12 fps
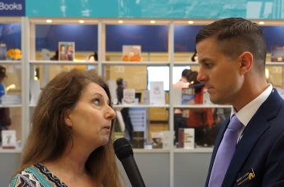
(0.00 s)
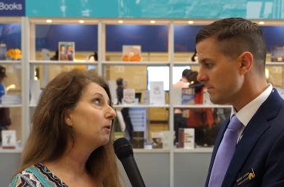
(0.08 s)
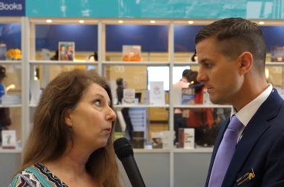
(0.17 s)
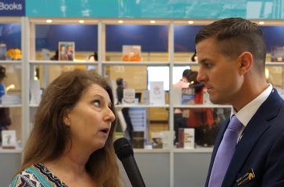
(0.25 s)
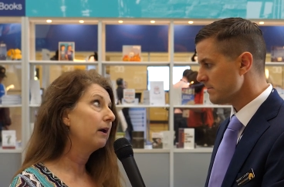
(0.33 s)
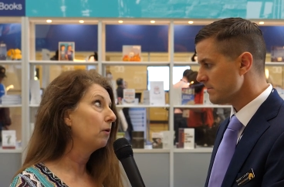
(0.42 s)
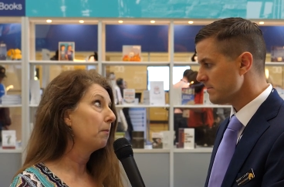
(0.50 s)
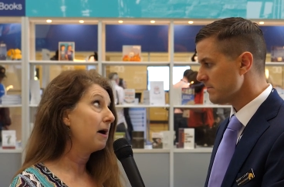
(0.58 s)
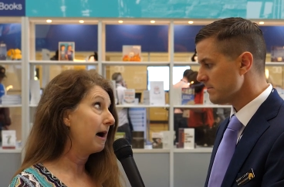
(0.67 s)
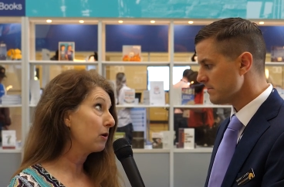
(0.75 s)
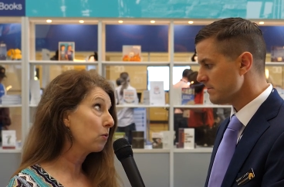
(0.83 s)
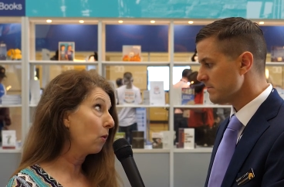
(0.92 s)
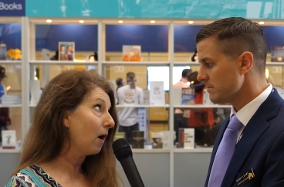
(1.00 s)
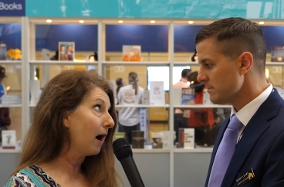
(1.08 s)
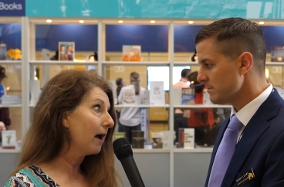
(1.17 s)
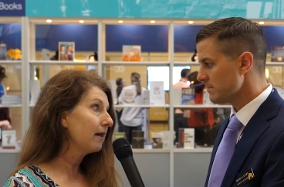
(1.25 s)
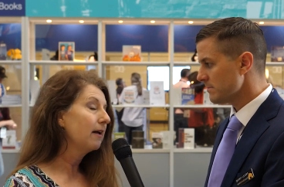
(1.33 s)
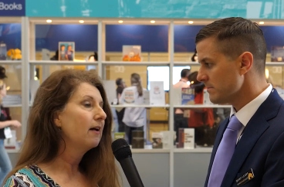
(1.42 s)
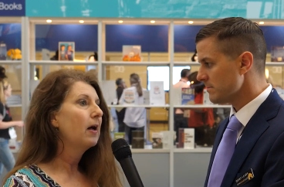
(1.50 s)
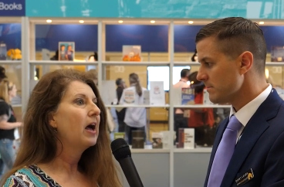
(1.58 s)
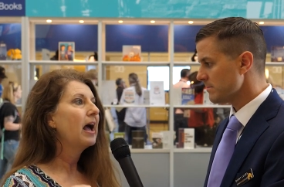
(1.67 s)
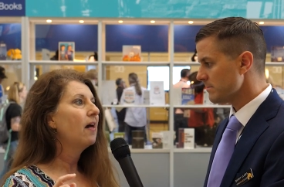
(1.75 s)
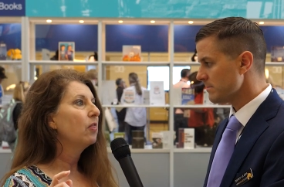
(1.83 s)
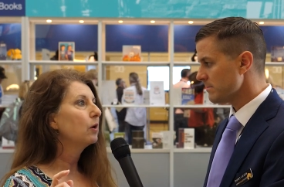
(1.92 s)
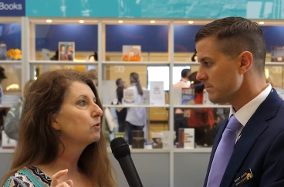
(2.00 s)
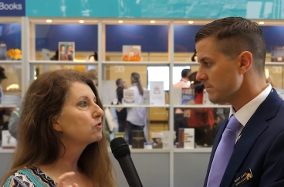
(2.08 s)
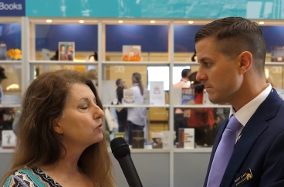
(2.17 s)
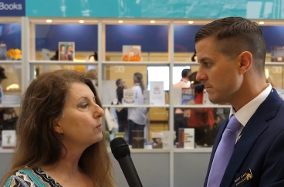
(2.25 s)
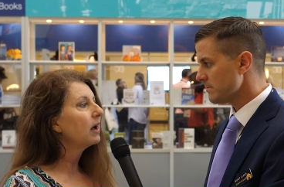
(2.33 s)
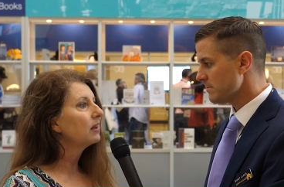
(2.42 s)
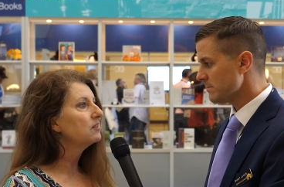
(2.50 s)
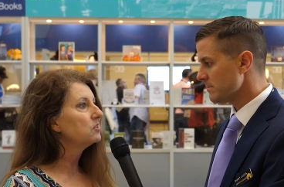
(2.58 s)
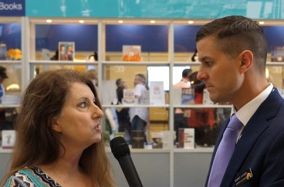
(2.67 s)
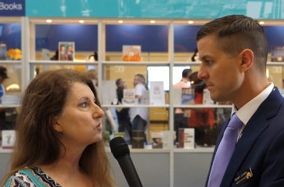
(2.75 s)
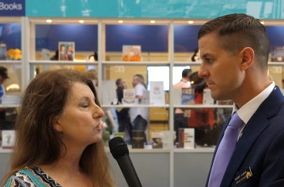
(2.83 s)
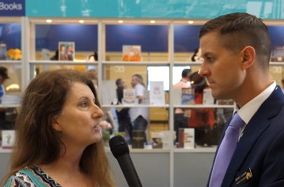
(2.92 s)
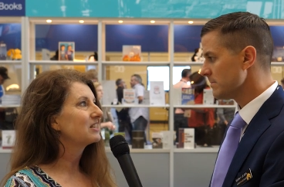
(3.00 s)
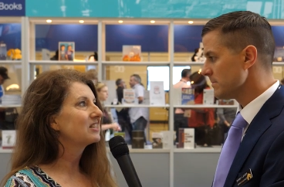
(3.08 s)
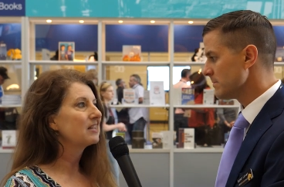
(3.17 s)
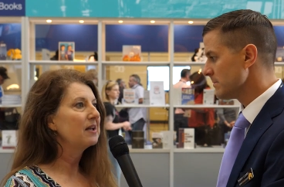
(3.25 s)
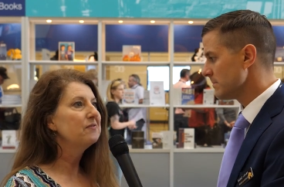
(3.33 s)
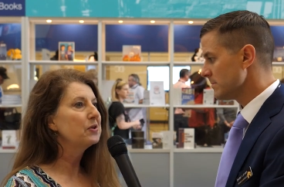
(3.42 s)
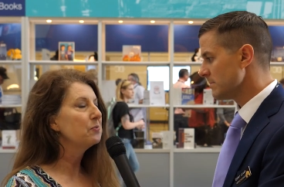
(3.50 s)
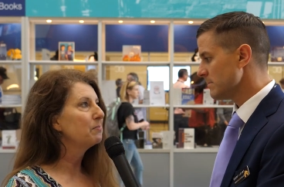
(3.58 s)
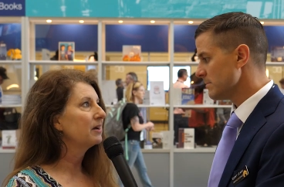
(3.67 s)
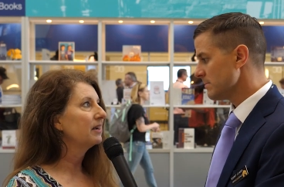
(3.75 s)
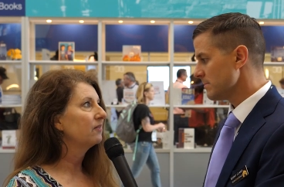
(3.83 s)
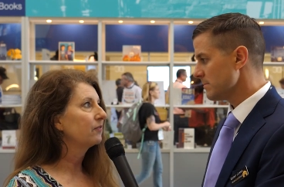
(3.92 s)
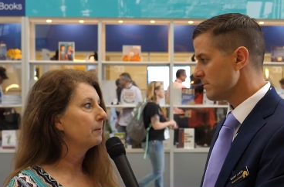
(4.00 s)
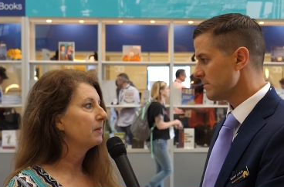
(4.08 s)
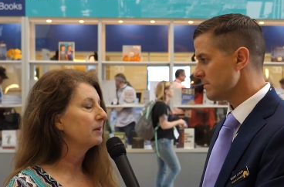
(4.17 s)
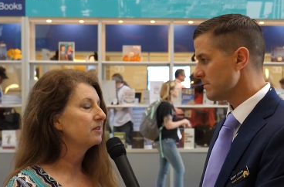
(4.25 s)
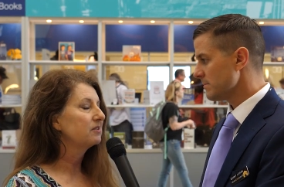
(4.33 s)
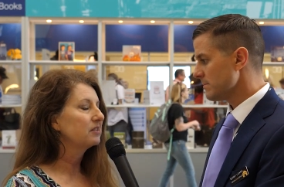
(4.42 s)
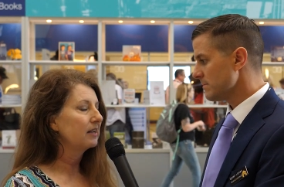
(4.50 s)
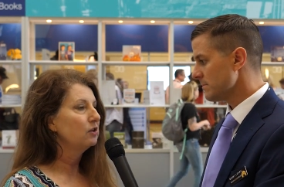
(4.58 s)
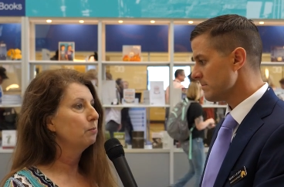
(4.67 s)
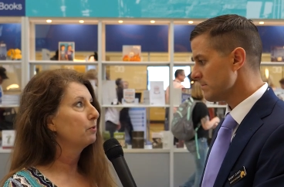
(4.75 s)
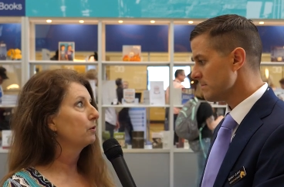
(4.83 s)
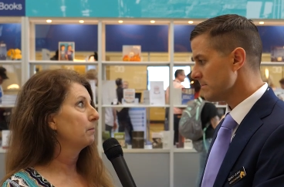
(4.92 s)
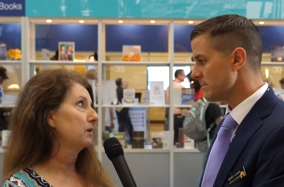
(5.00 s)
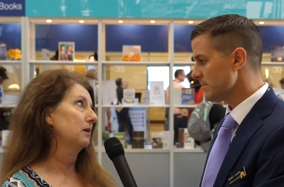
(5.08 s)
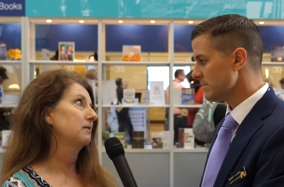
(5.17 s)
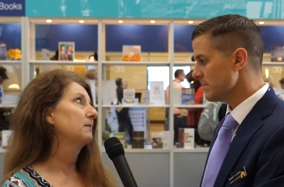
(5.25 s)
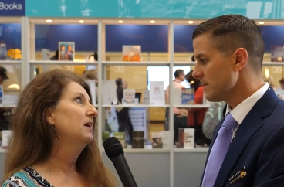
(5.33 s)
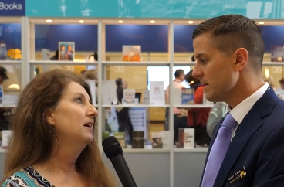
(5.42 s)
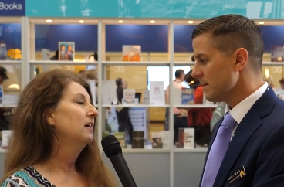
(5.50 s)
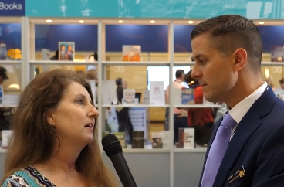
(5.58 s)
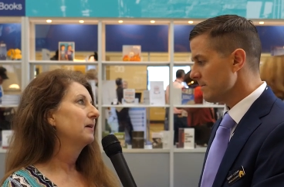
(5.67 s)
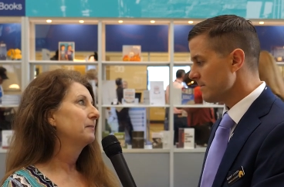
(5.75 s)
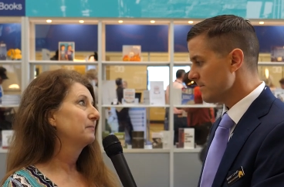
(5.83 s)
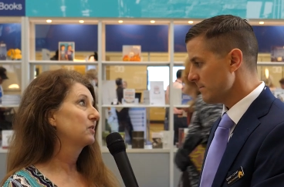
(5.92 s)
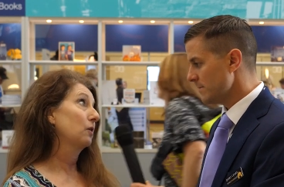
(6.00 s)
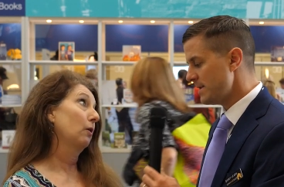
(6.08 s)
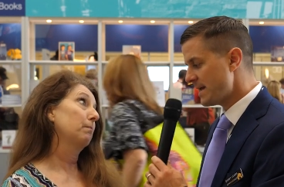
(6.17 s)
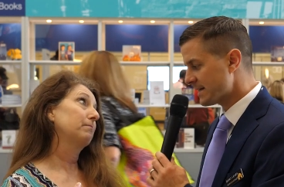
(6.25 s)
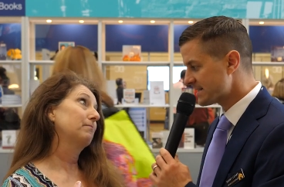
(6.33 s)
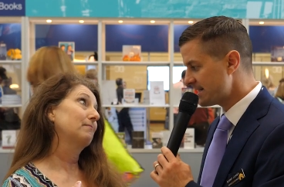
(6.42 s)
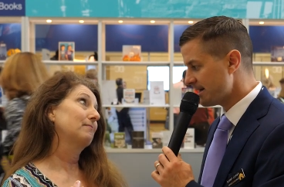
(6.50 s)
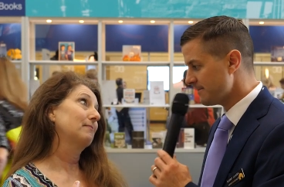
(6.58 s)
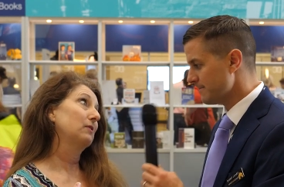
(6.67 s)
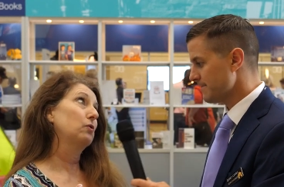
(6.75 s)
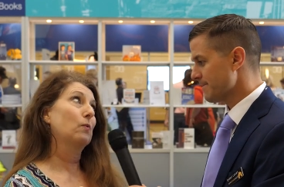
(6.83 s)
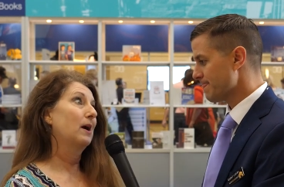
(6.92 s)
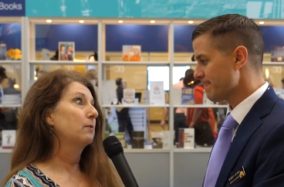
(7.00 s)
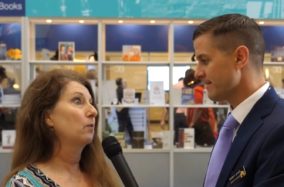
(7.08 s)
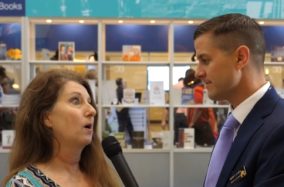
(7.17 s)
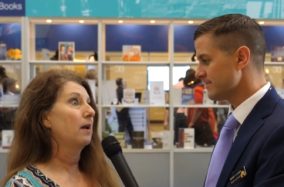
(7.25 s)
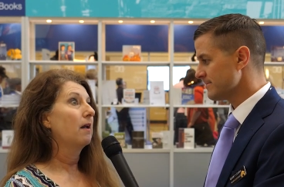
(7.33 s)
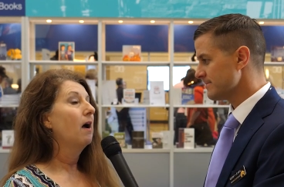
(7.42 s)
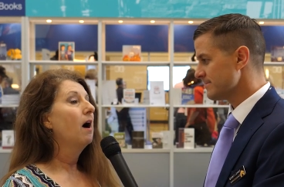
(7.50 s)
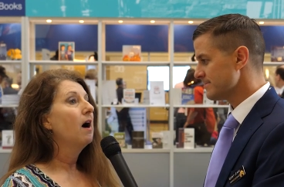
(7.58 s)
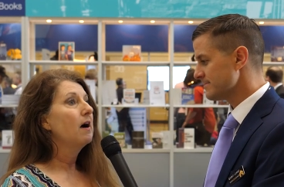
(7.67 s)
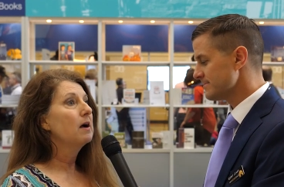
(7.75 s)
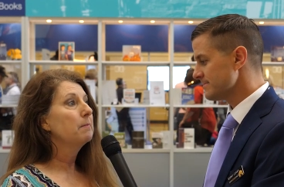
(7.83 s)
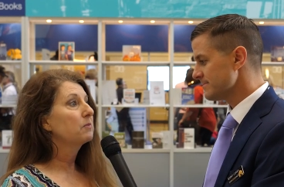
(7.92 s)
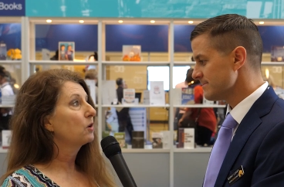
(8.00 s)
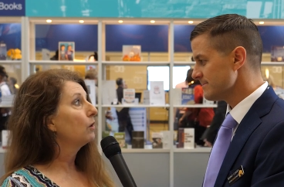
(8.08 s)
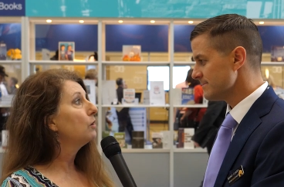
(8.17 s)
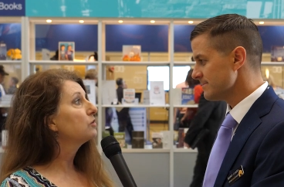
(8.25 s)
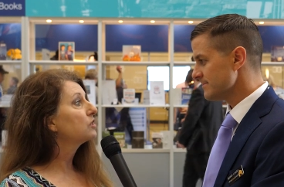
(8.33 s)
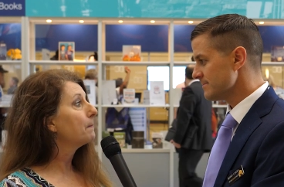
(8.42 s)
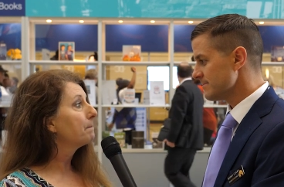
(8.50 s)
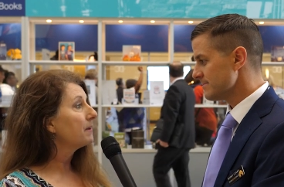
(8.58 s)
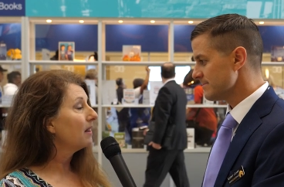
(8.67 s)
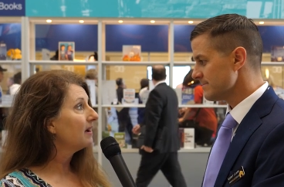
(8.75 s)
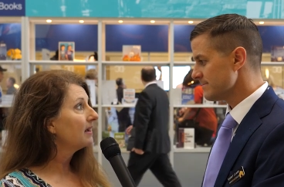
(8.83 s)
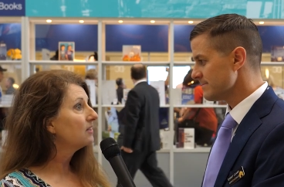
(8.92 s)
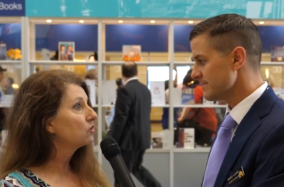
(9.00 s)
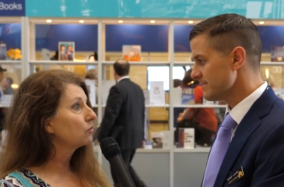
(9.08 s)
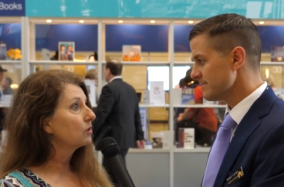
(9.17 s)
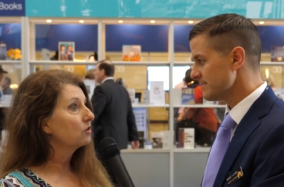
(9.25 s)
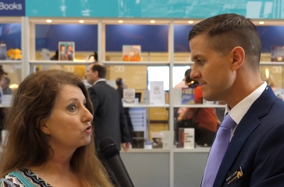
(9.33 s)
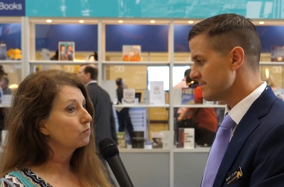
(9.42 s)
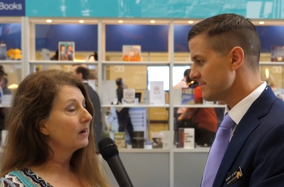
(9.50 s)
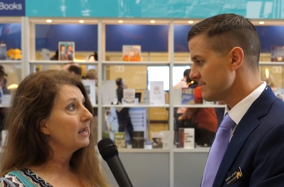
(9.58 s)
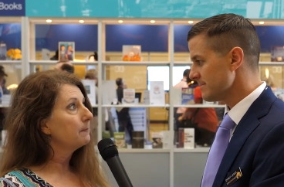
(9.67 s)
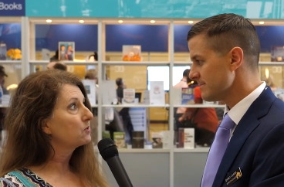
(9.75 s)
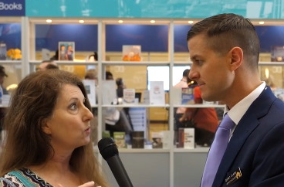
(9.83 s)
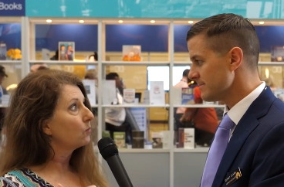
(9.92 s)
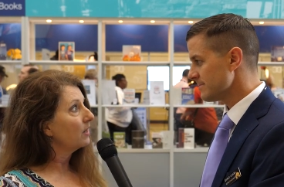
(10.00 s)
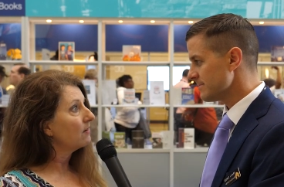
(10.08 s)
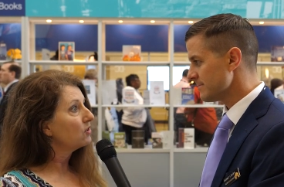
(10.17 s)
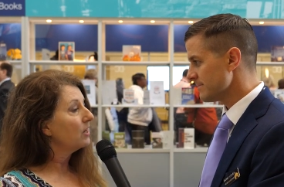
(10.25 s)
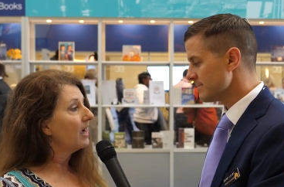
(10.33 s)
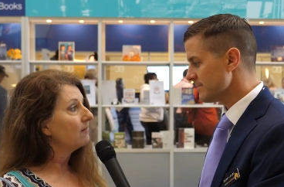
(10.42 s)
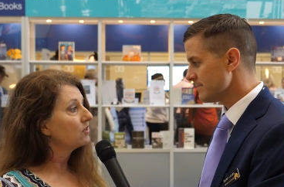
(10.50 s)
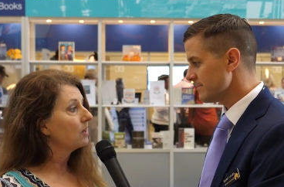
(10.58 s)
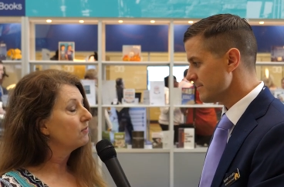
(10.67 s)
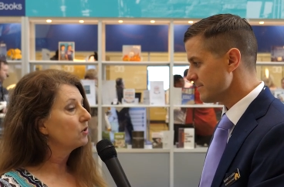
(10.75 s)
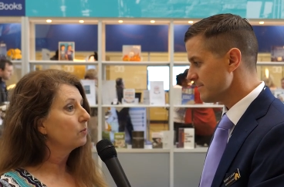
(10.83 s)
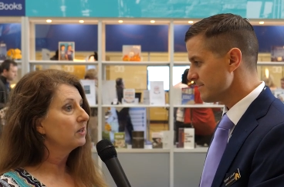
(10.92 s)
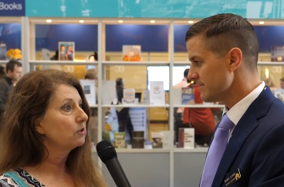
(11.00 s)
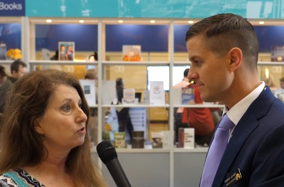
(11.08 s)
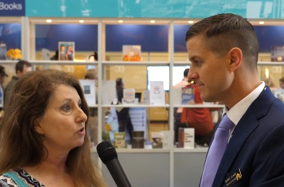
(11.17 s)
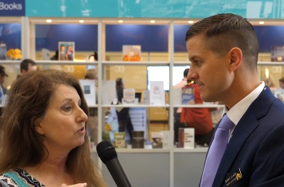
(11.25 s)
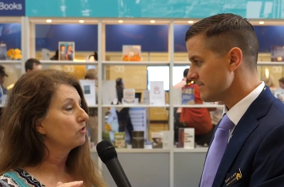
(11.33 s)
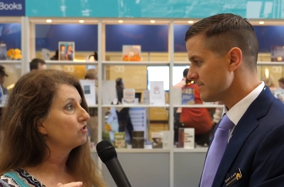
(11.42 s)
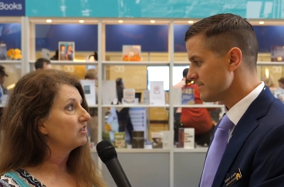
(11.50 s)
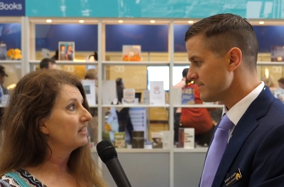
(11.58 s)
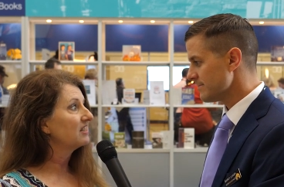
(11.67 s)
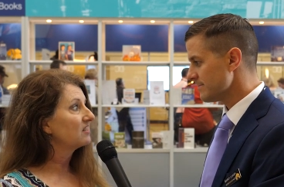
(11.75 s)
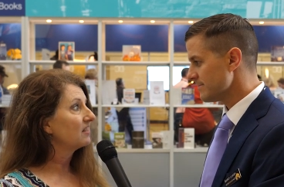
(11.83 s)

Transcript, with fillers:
Speaker 1: them away no matter what. And those new LEDs are going to save you money from the day you put them in.
Speaker 2: So next tip.
Speaker 1: Great one. Um, close the blinds or the drapes or whatever you have to cover your windows on those sunny